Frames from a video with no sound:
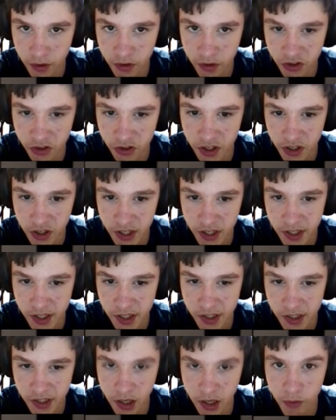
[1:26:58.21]
She says,
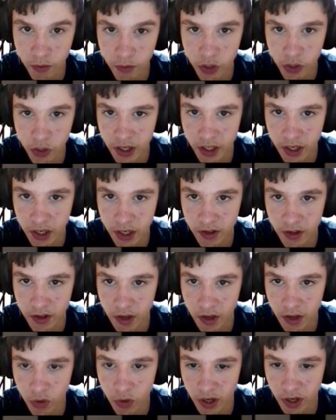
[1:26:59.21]
um, what can I take,
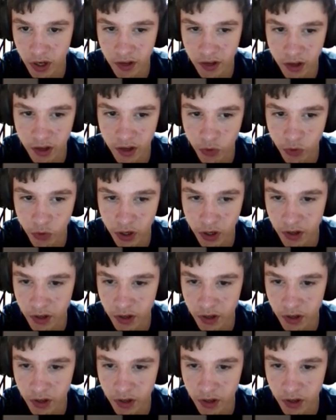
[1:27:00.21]
what can I take, what can